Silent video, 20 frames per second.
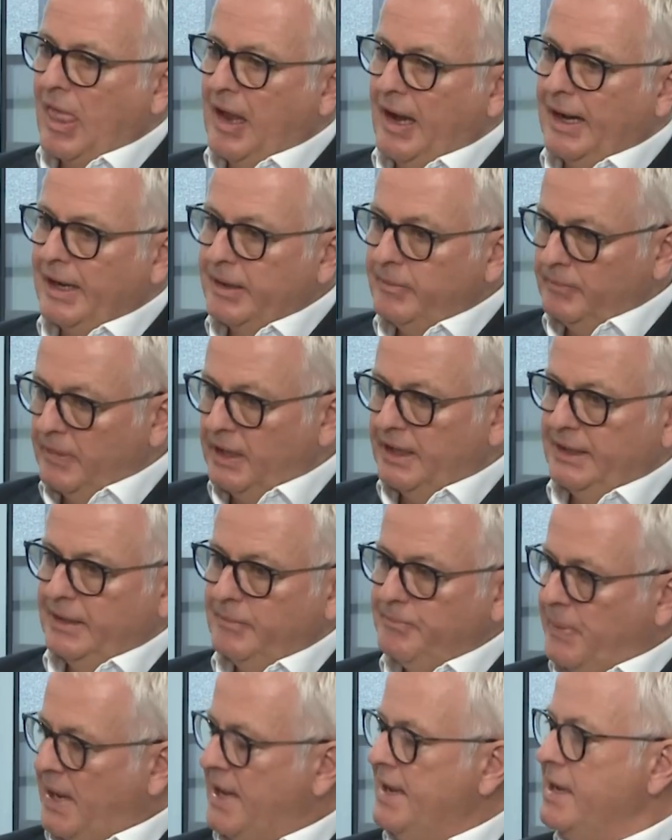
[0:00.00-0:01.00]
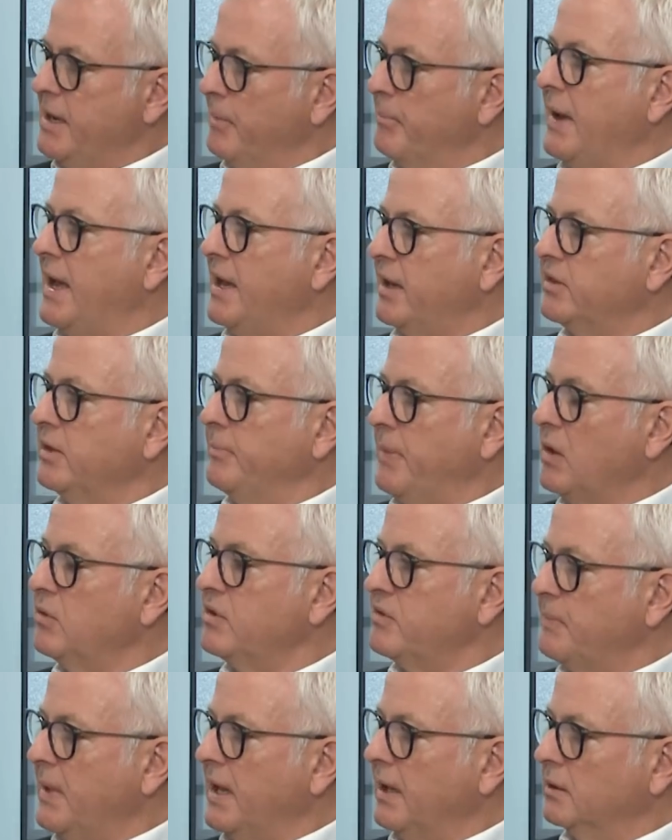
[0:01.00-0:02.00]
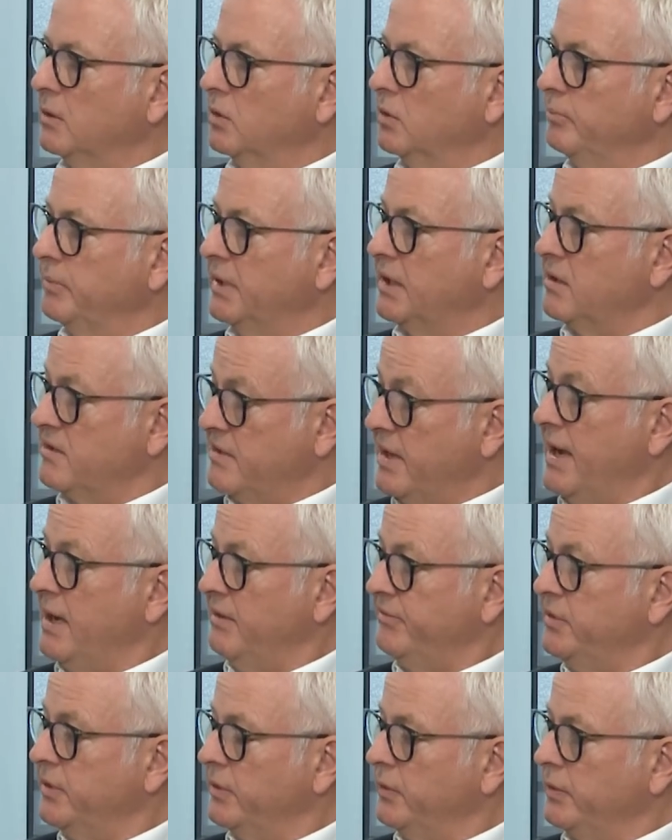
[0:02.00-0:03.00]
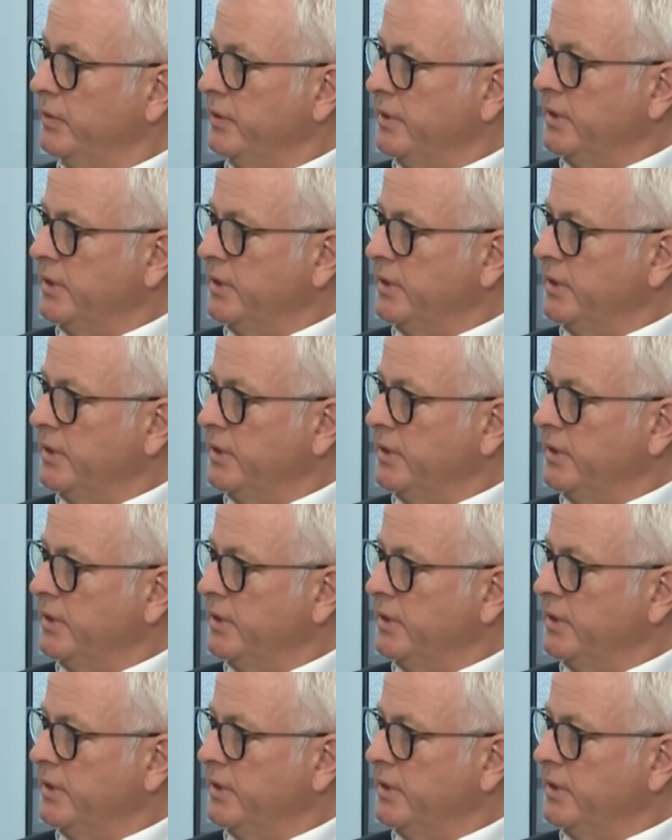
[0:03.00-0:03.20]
I'm paying back the bounce back loan because I have to.